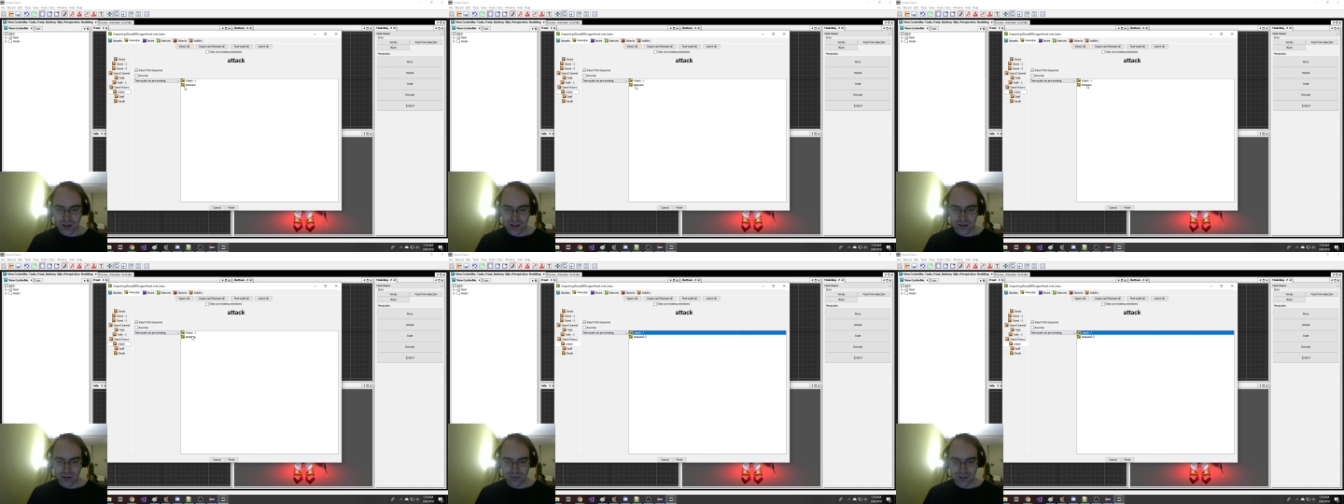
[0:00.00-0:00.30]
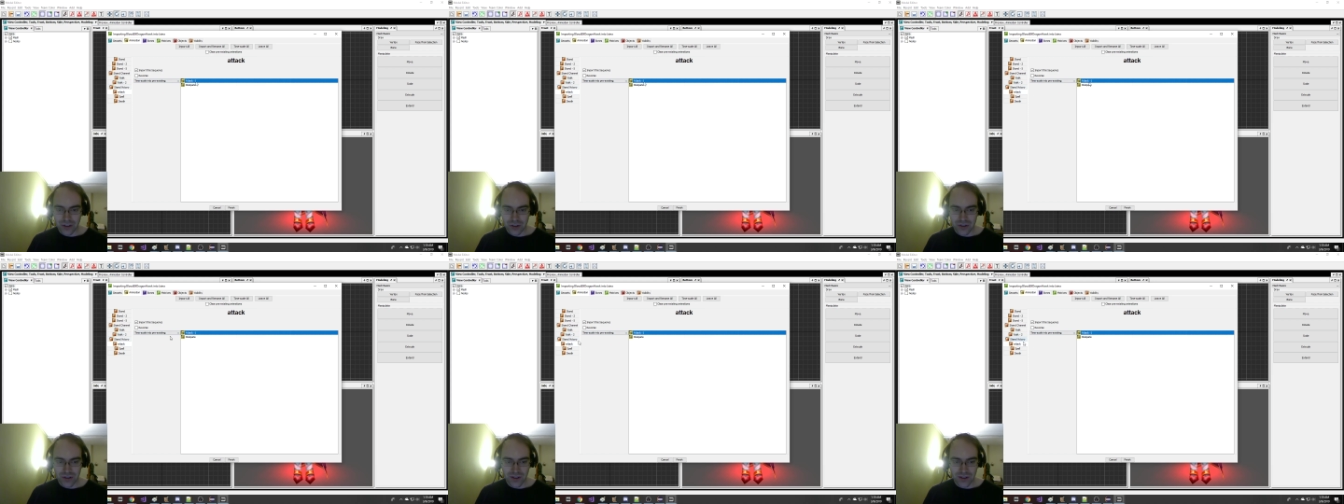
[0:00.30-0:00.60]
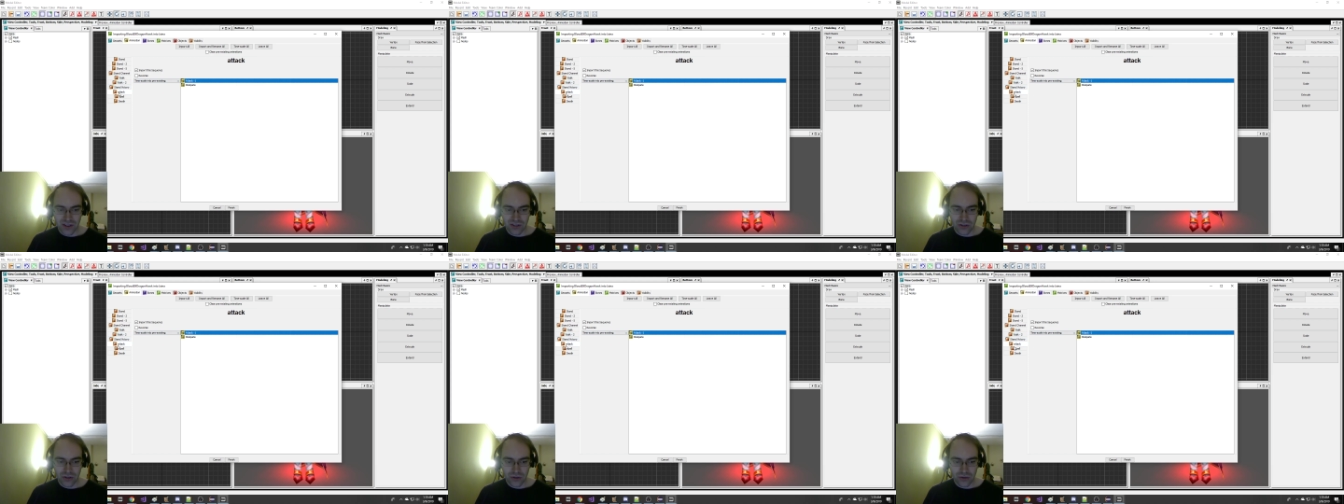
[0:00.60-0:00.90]
animation
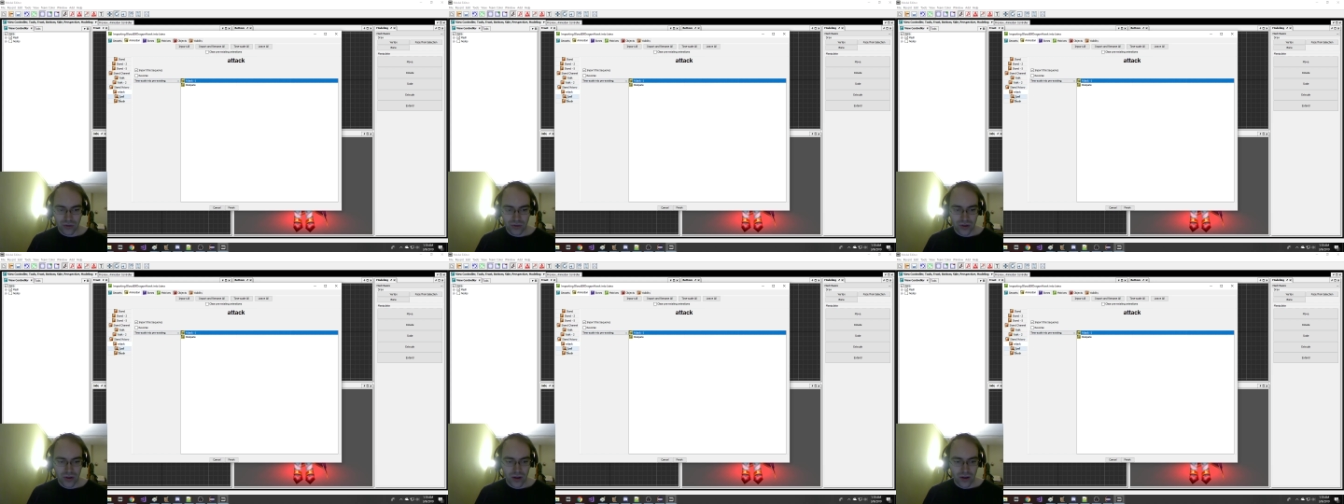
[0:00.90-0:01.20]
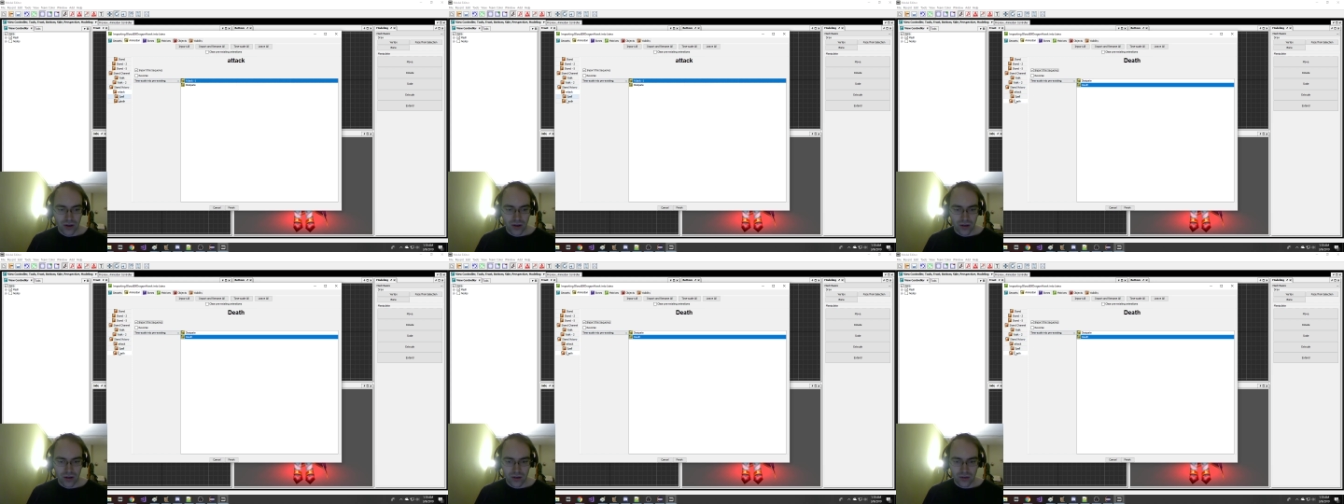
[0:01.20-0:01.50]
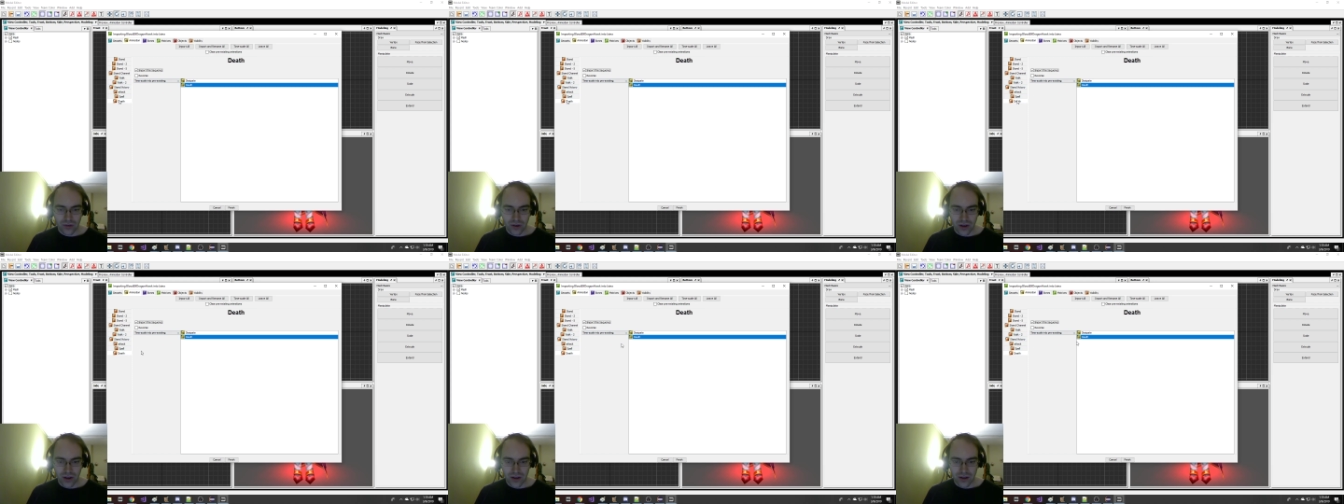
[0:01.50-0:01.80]
into,
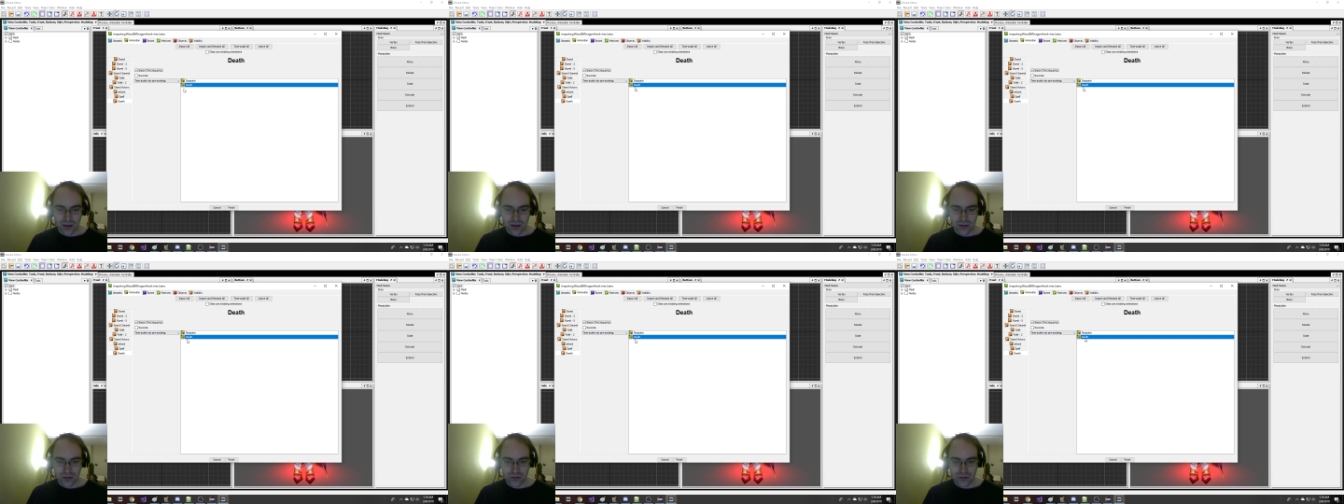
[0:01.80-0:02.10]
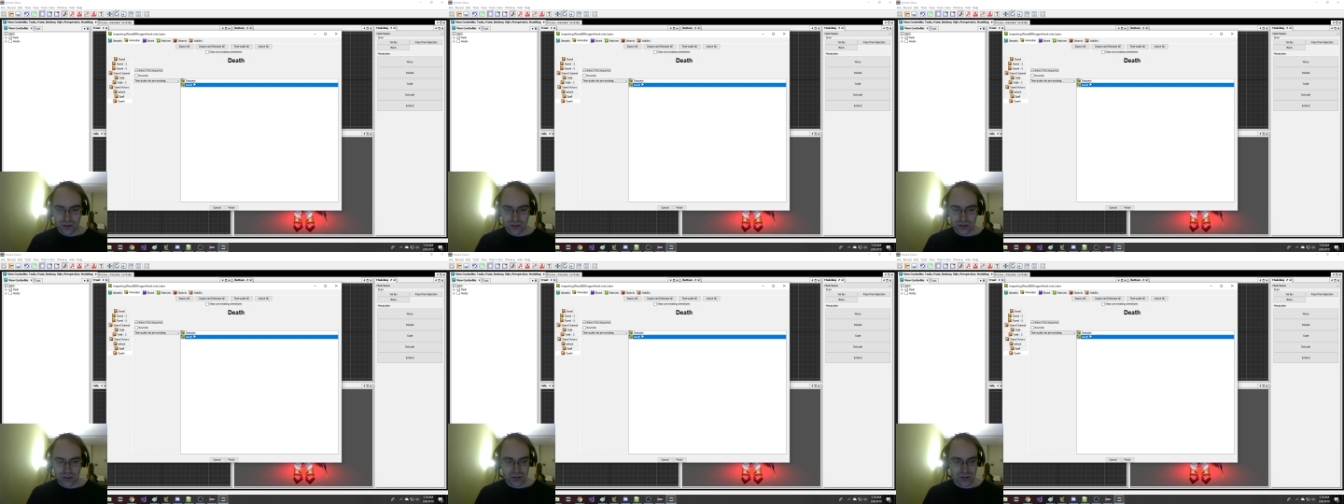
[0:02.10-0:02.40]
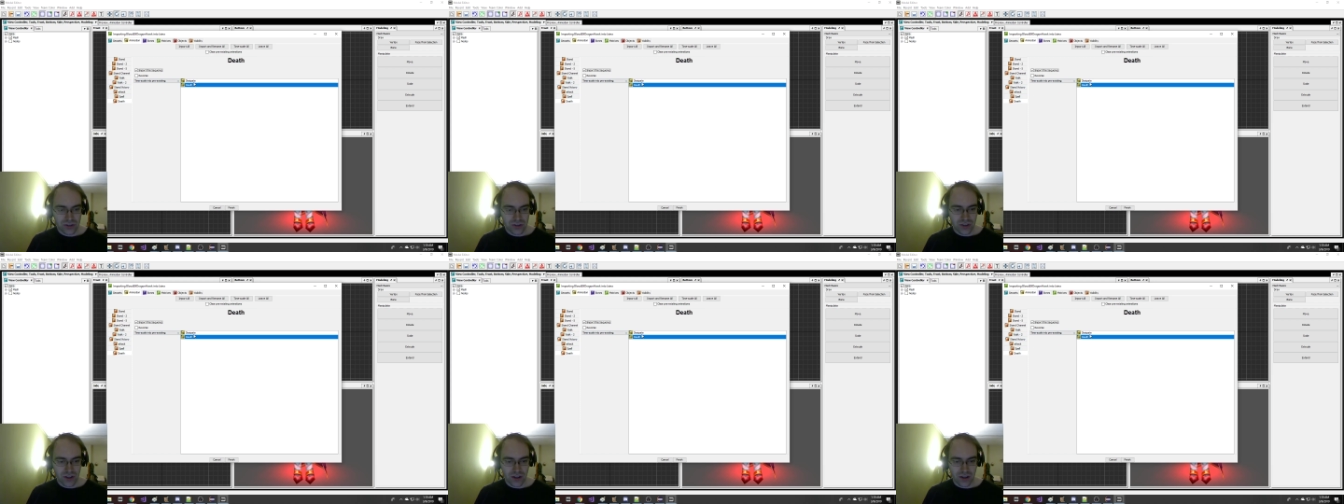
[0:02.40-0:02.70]
right, it'll
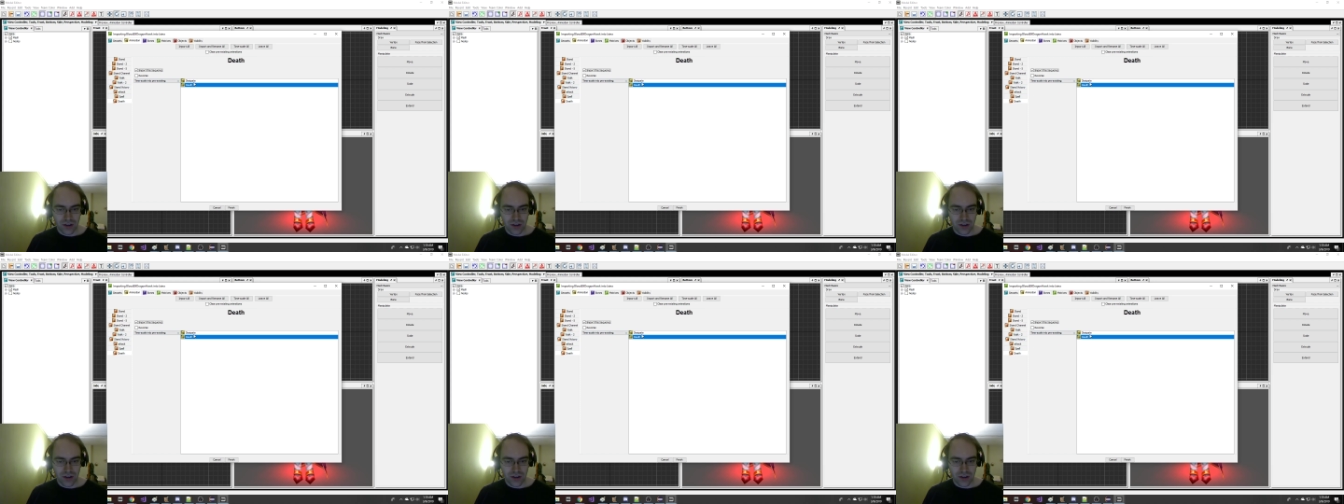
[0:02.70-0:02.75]
just